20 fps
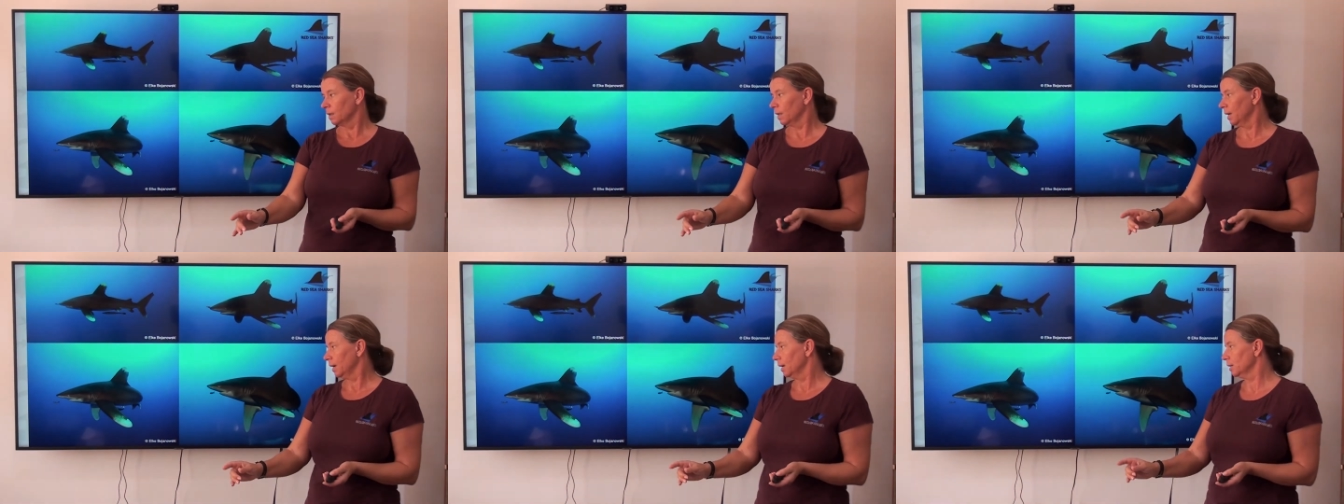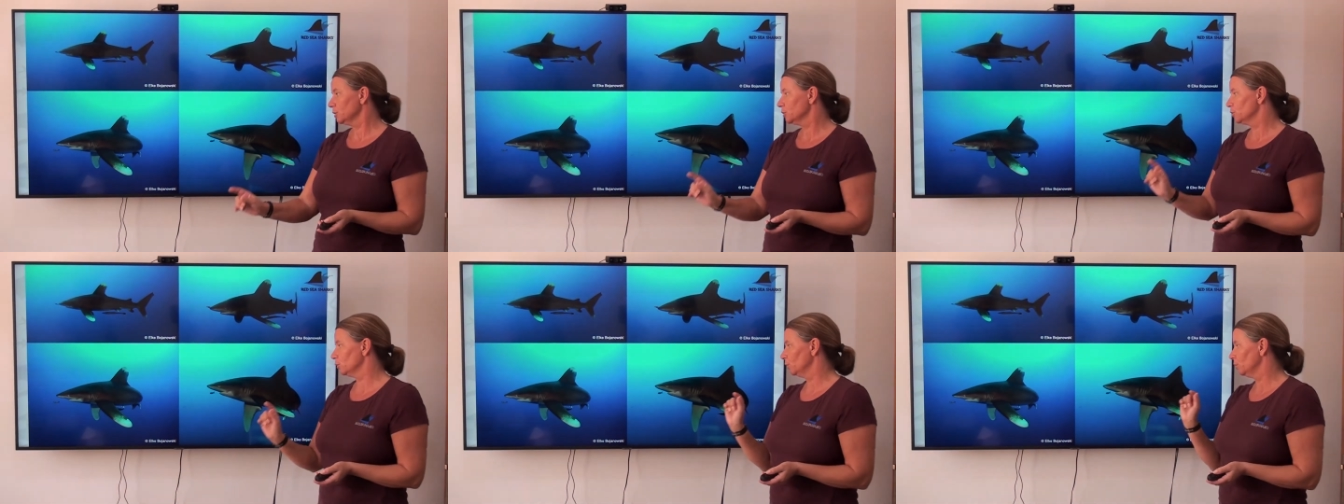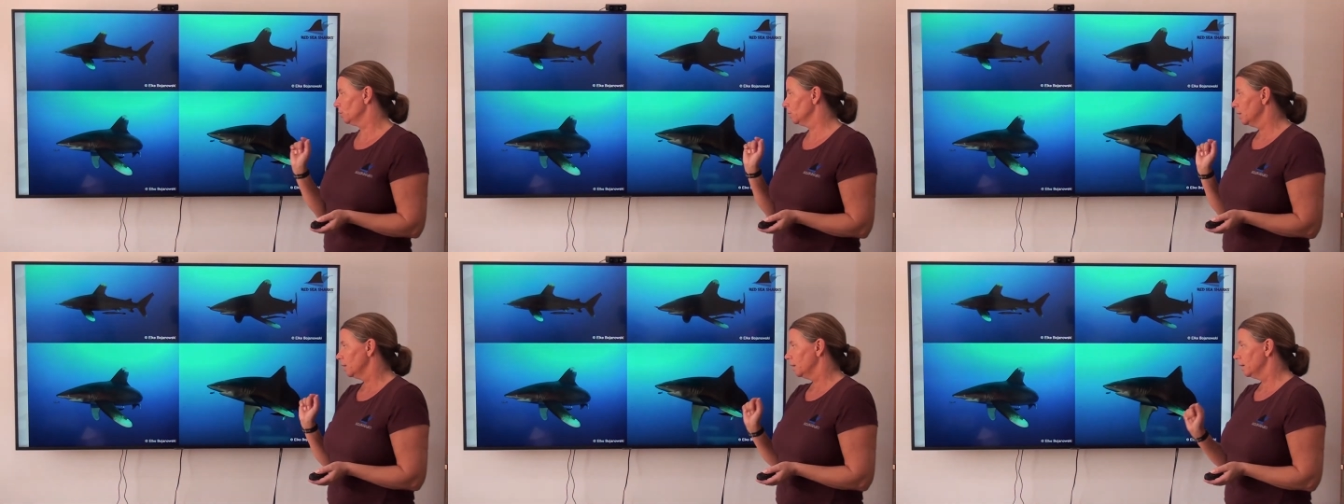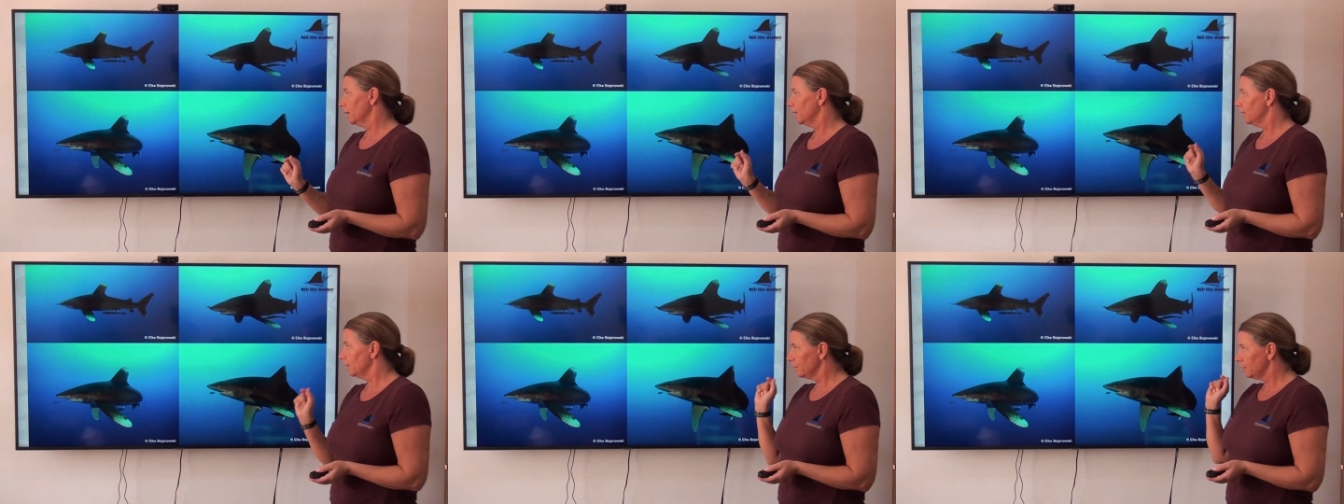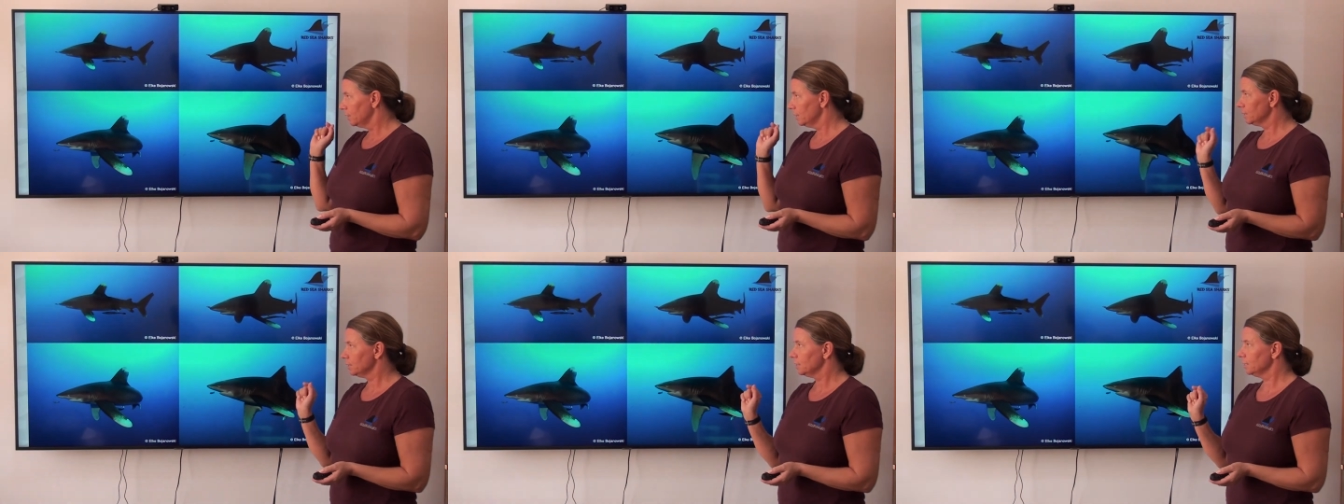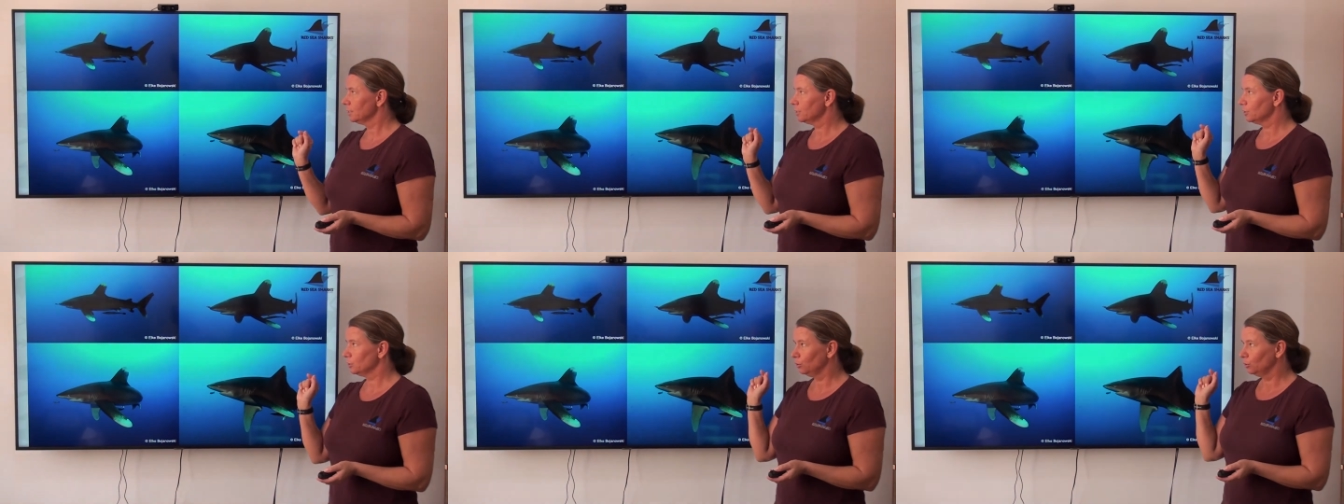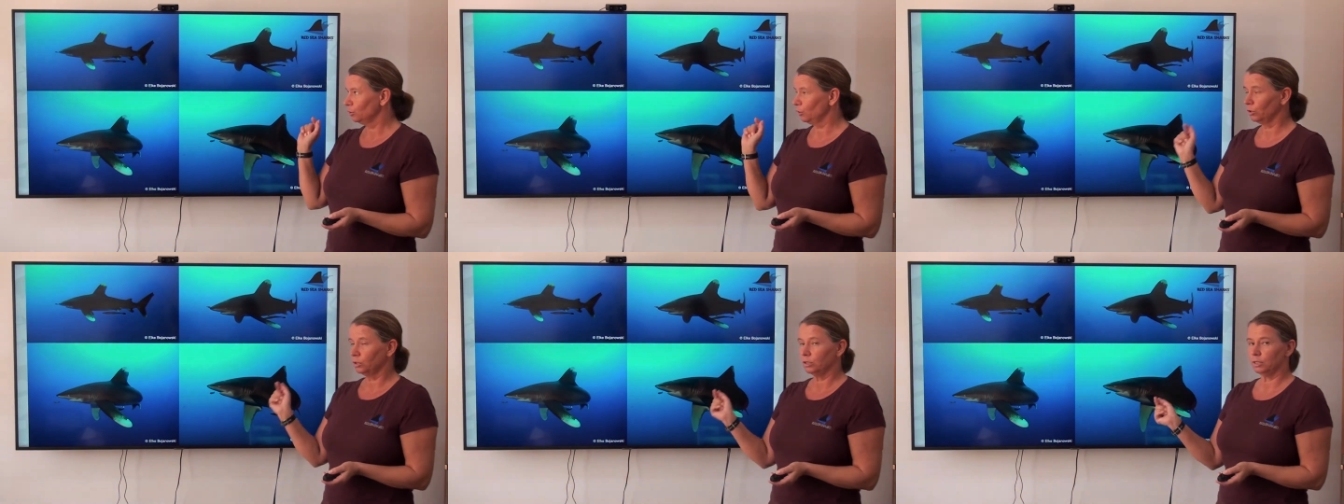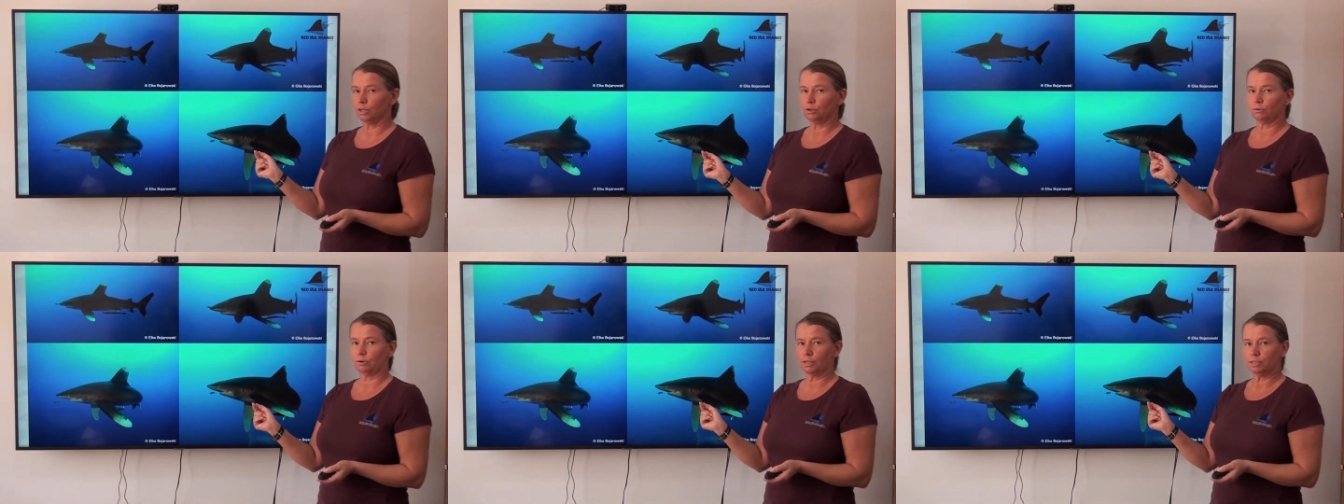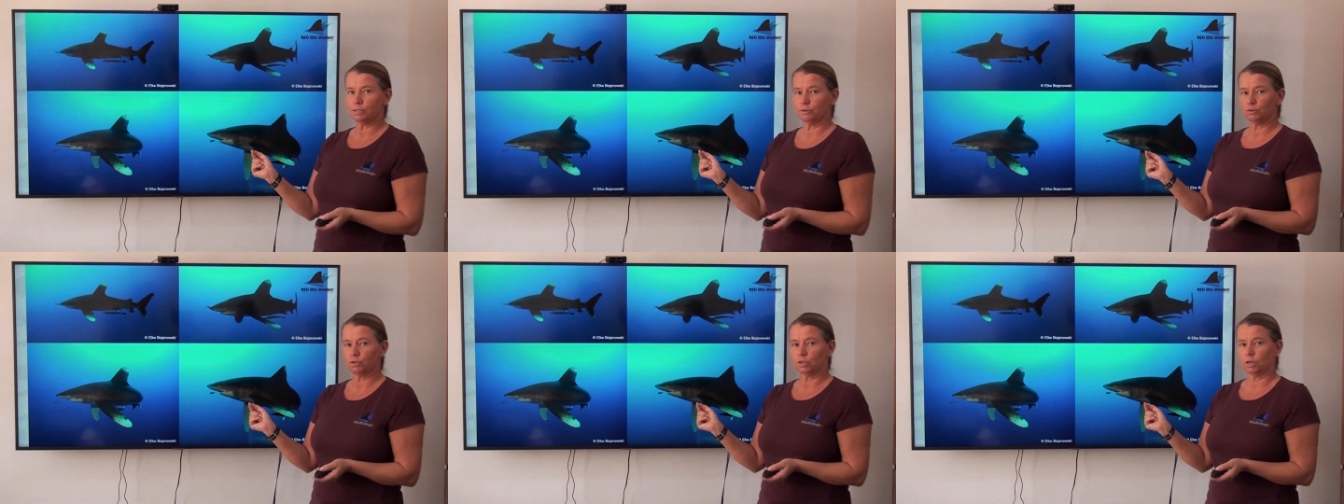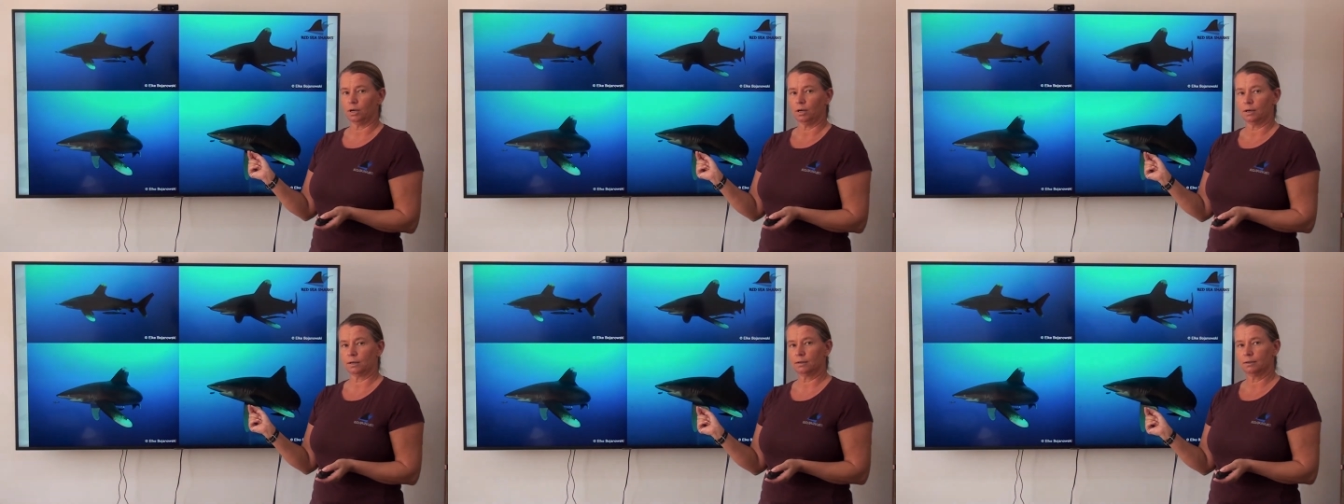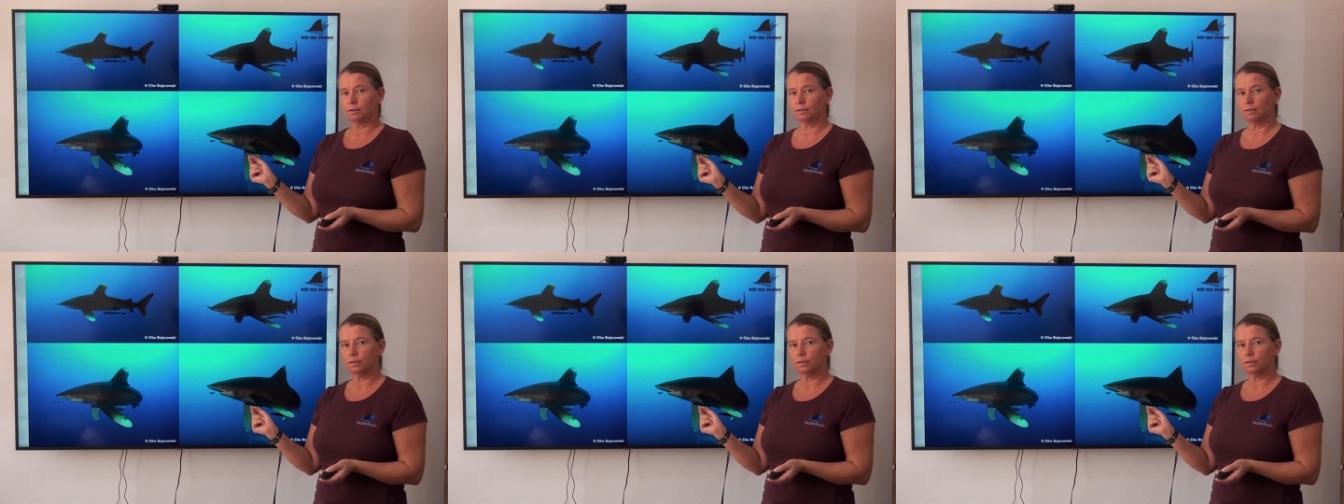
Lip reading: Yeah, so this is not an aggressive shark.